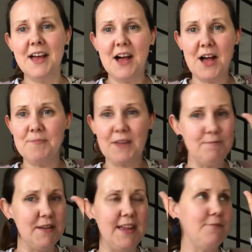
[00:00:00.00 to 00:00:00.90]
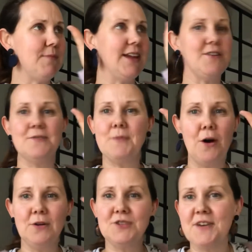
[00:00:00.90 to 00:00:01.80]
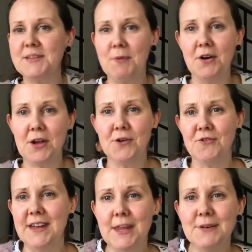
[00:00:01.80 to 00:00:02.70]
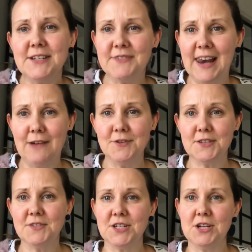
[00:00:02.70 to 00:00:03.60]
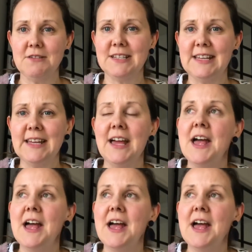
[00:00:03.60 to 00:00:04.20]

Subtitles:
but they'd make your whole address bar go green. There were different levels of security.